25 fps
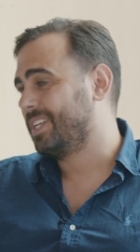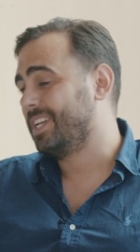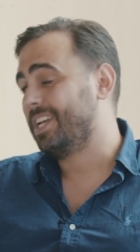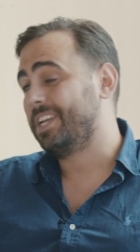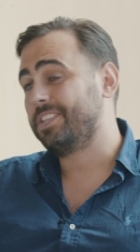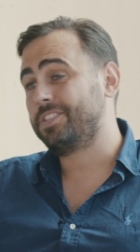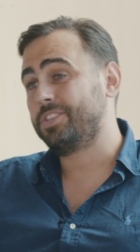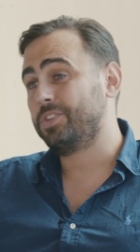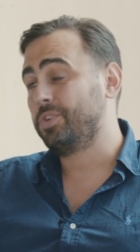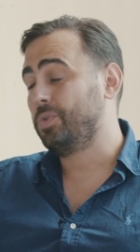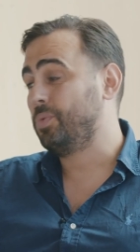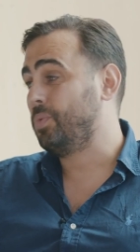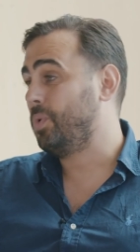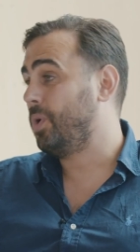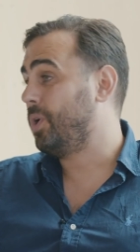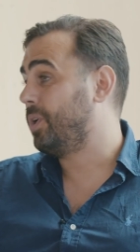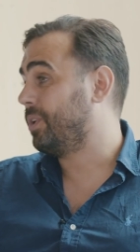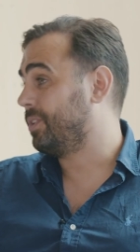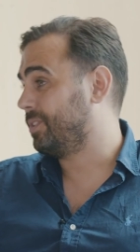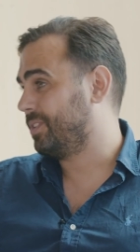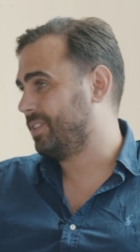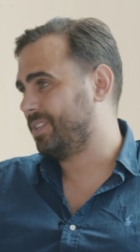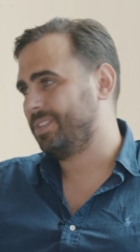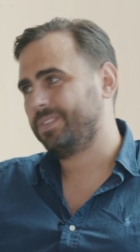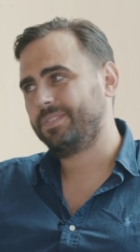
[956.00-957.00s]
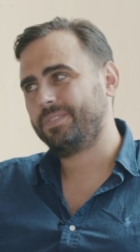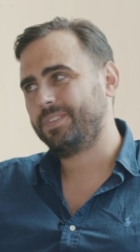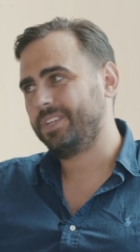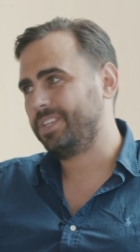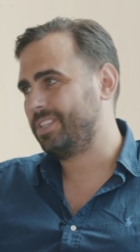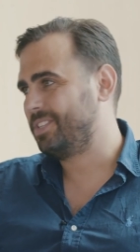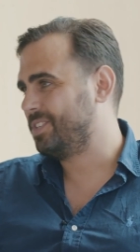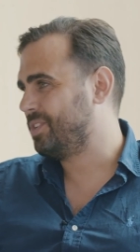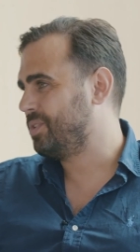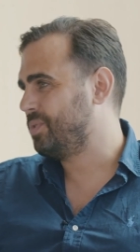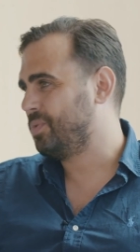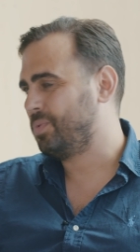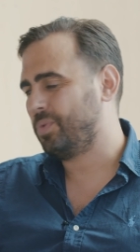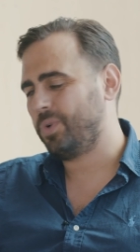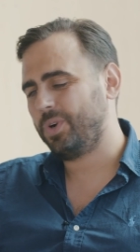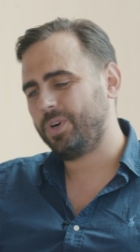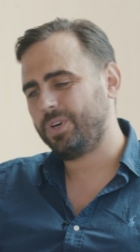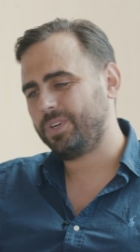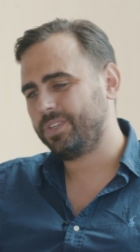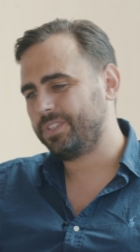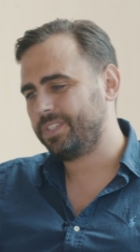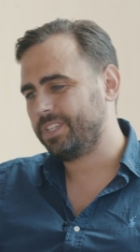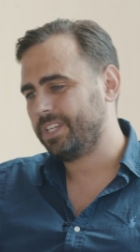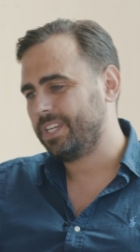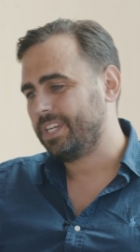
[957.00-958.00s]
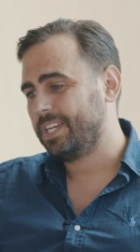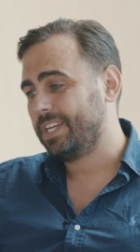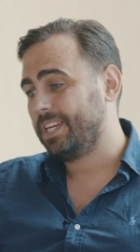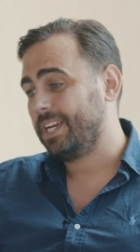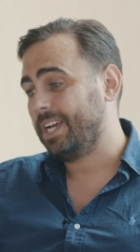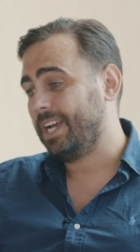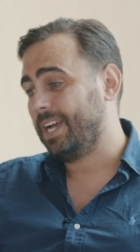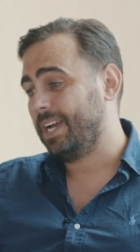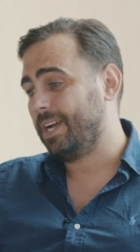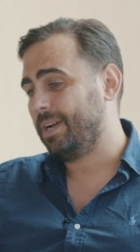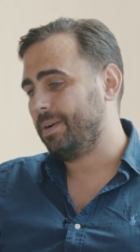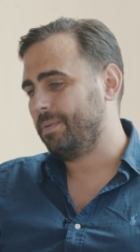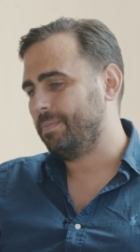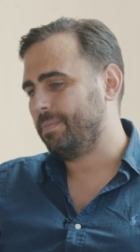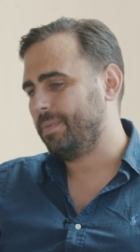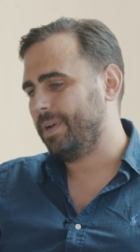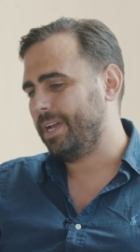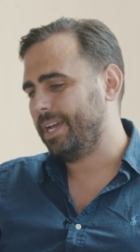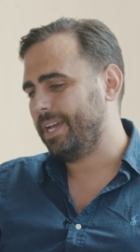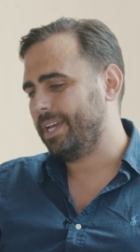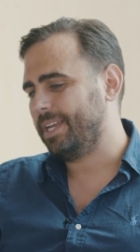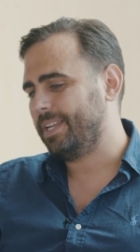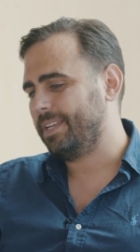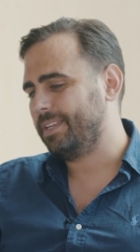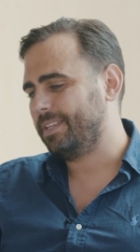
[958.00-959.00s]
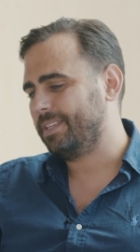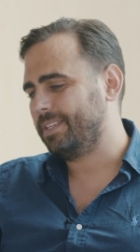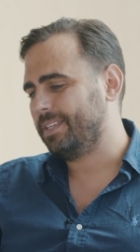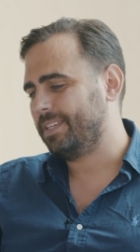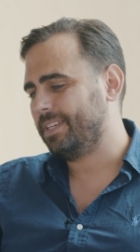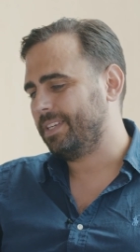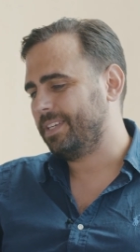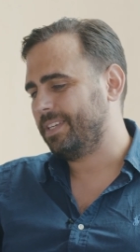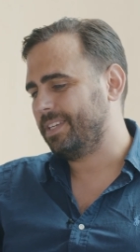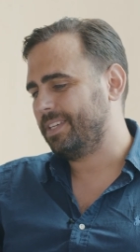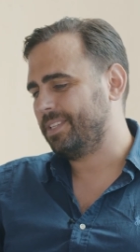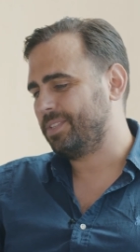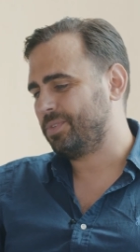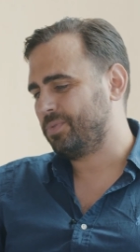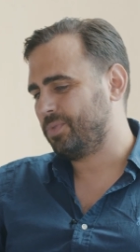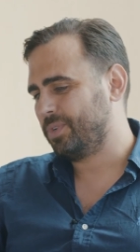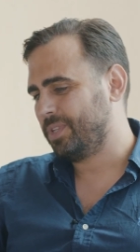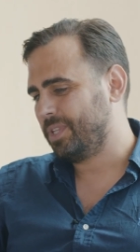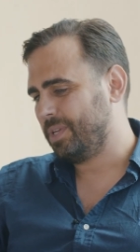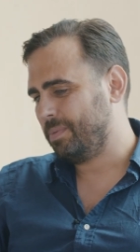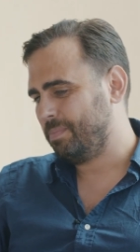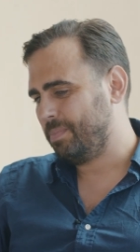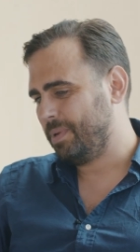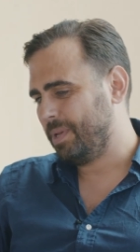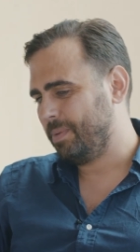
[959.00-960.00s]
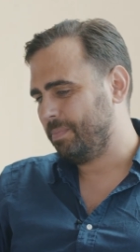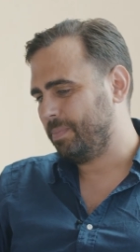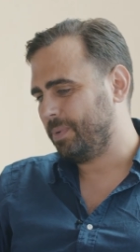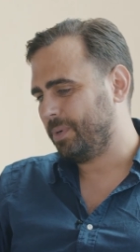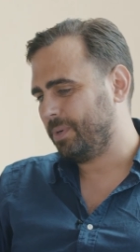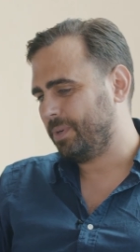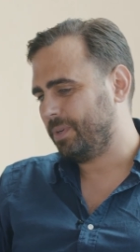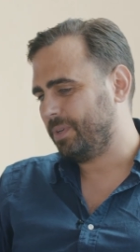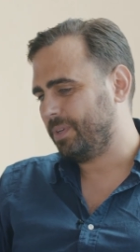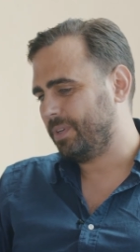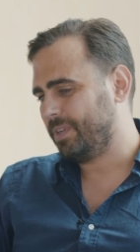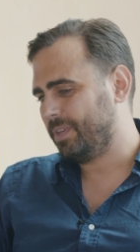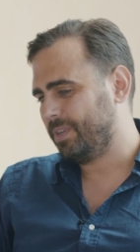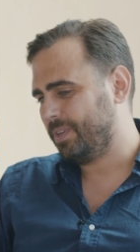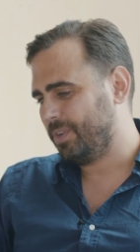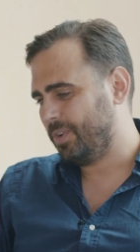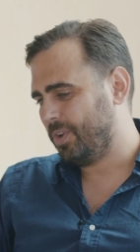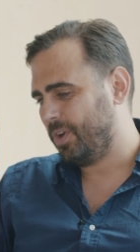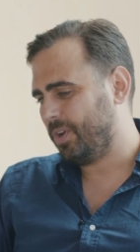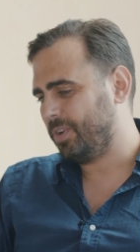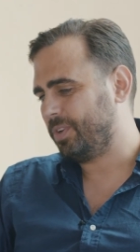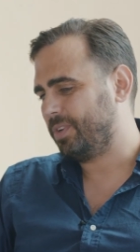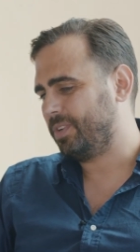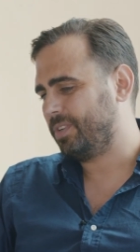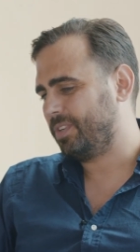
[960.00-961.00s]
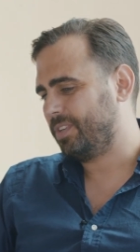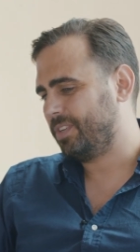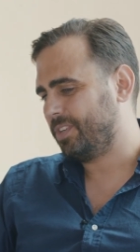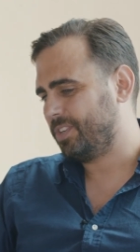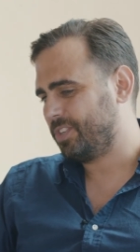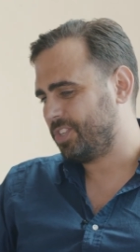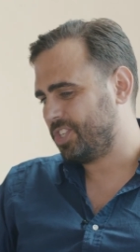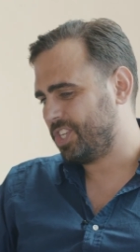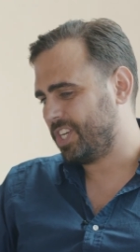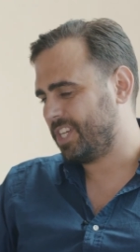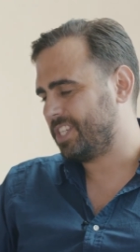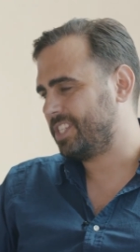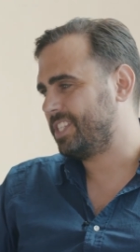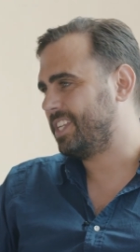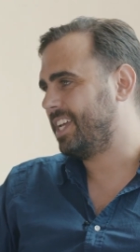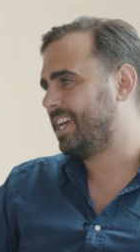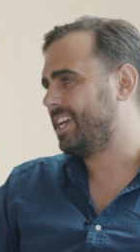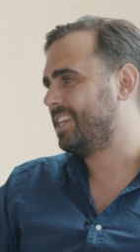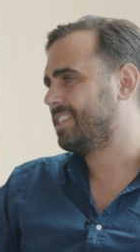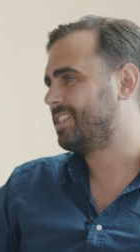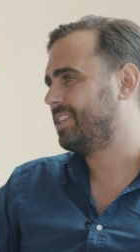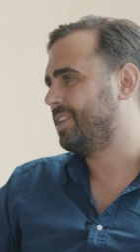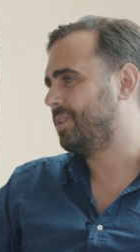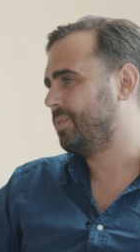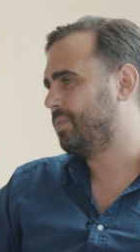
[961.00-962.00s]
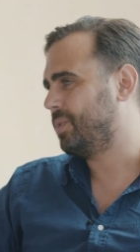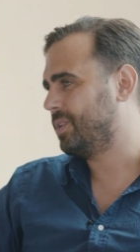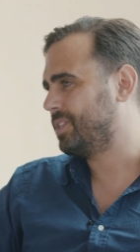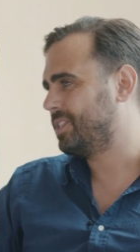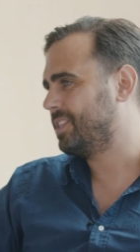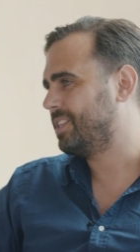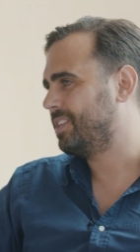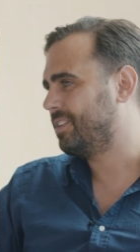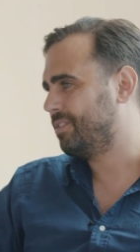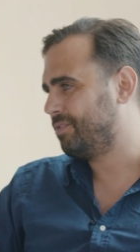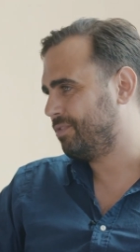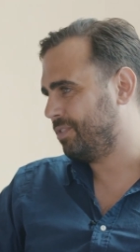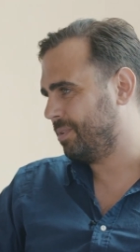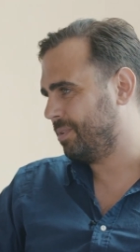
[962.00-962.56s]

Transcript: It's a new world. It's a new world. Um, and uh, it's really people not just asking what's in it